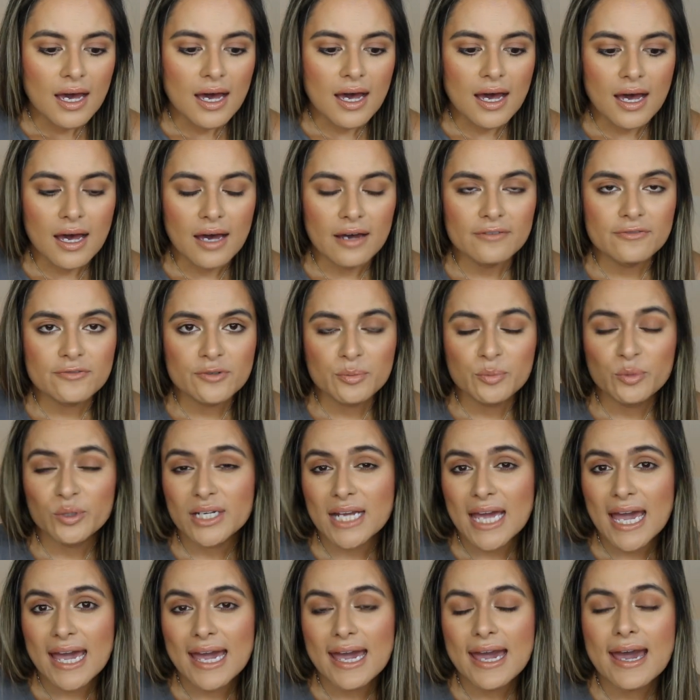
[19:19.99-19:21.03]
Uh, from
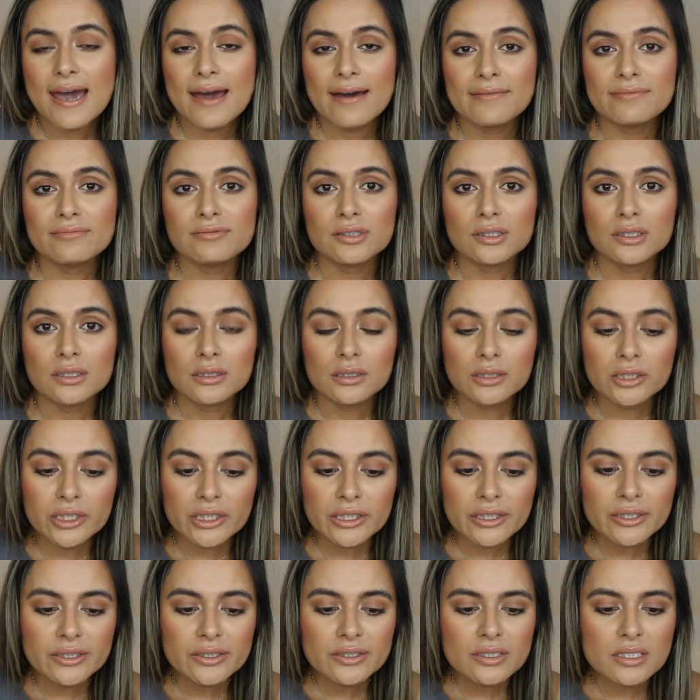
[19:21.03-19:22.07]
what I have
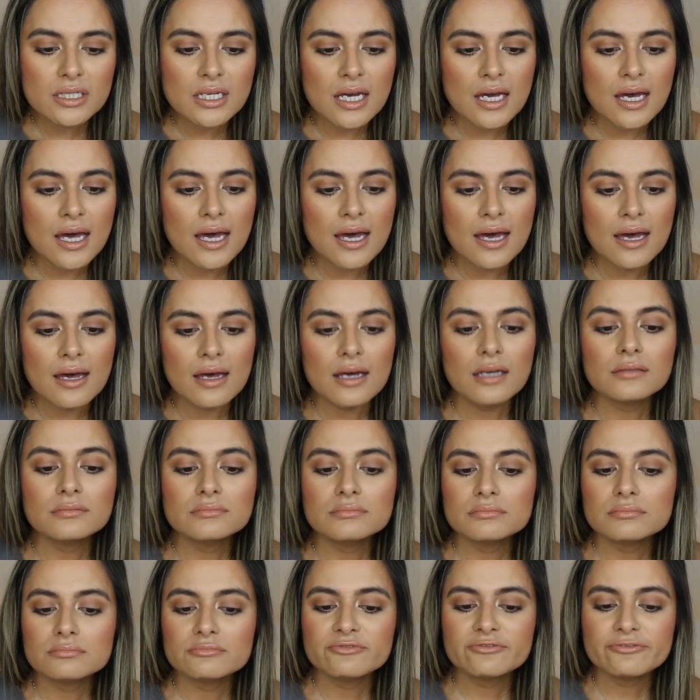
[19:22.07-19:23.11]
learned, uh,
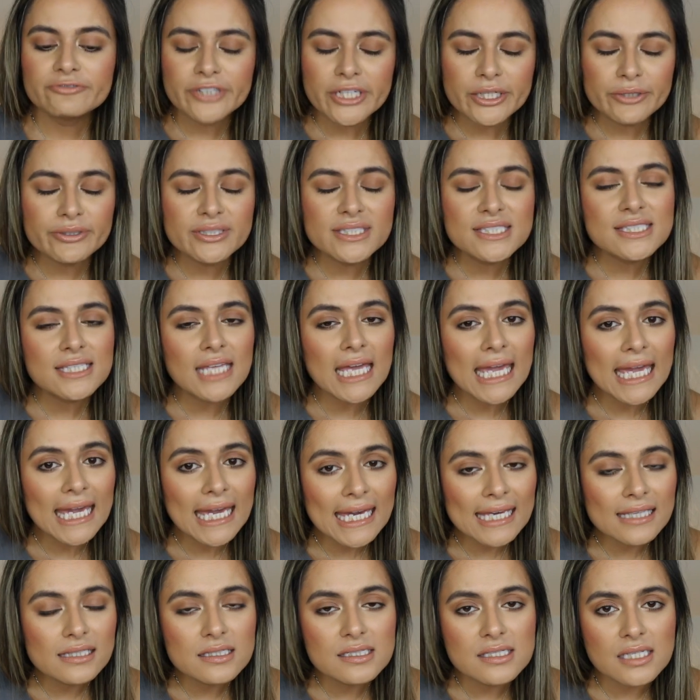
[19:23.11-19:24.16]
fragrance
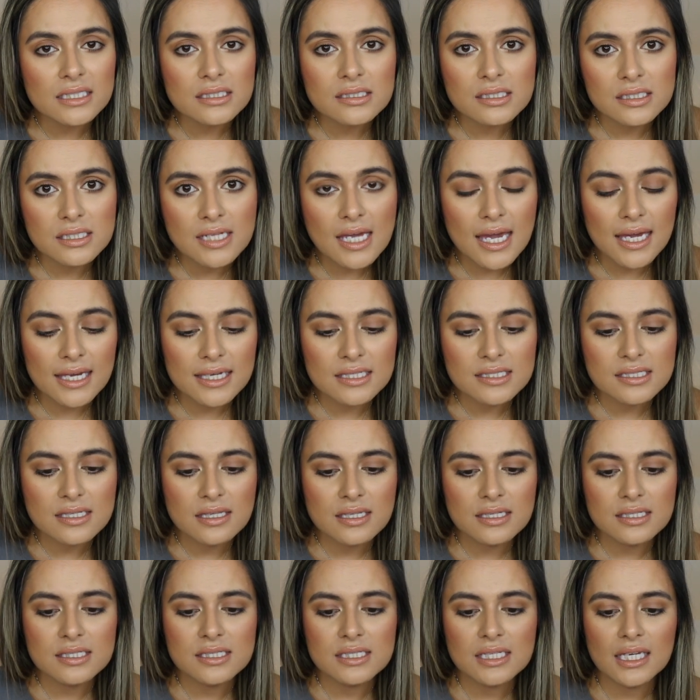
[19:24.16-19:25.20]
can sensitize
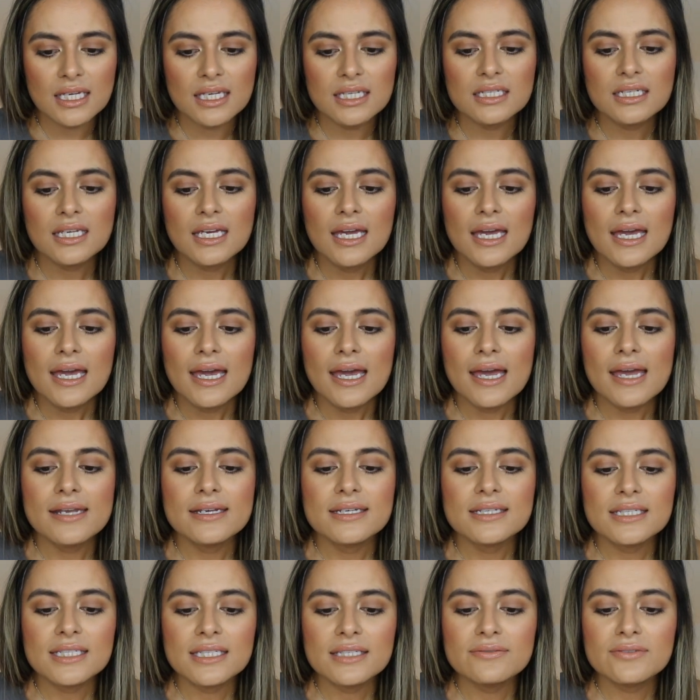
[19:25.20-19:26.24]
the skin
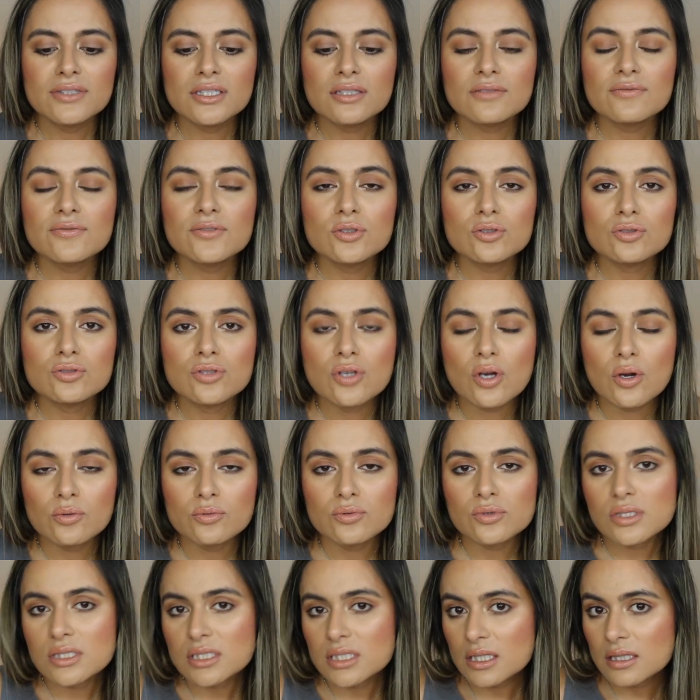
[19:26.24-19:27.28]
and even if you
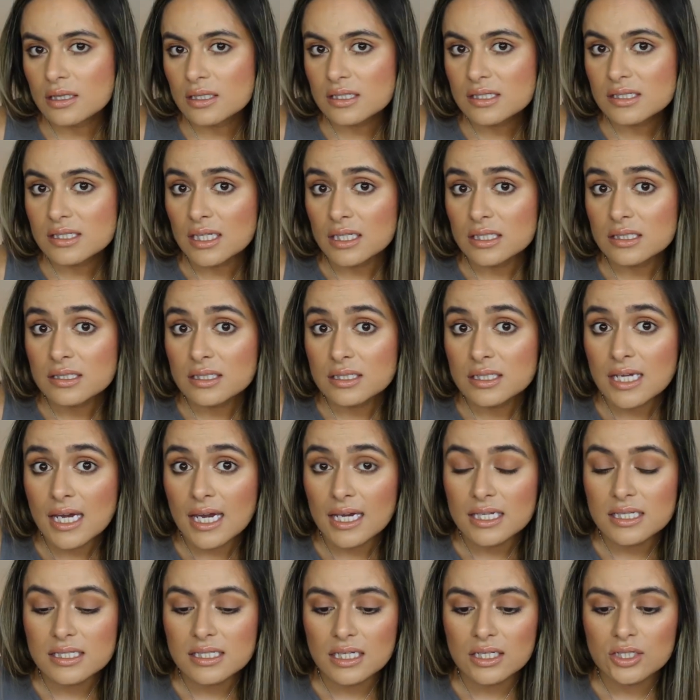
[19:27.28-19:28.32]
don't see the
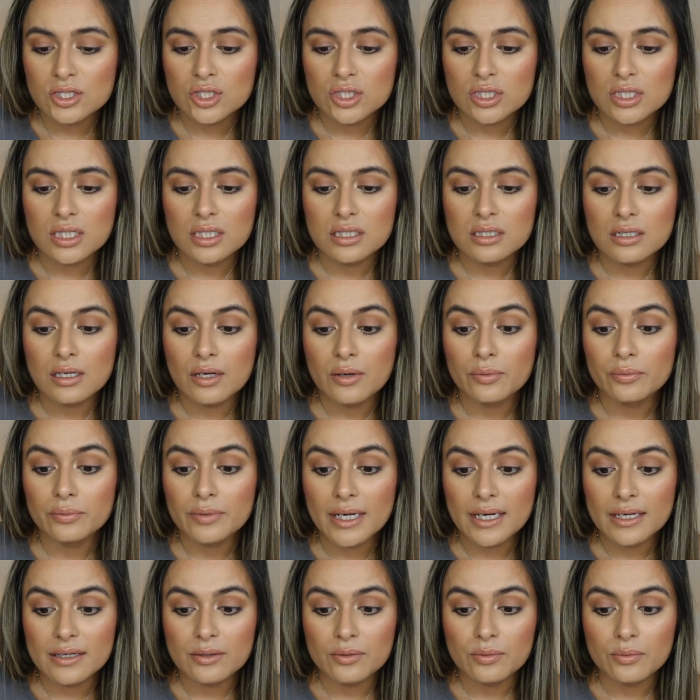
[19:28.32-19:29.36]
sensitization
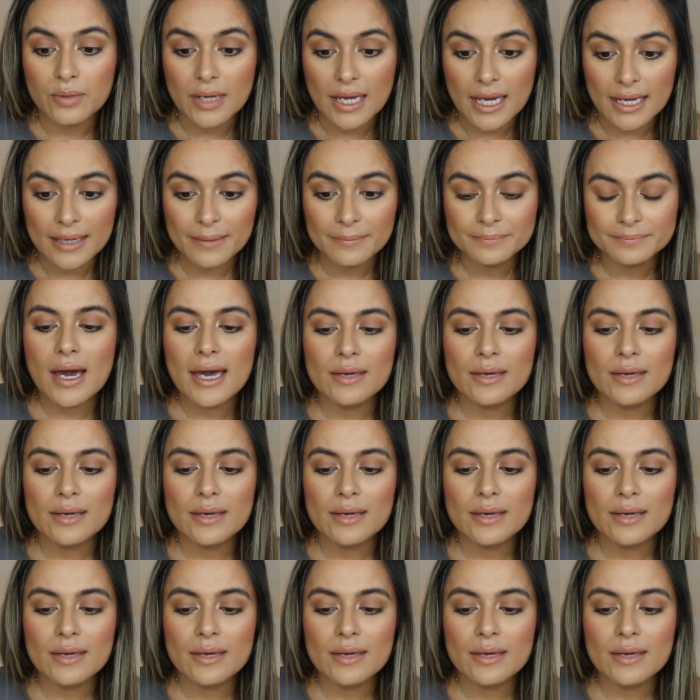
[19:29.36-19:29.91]
right away.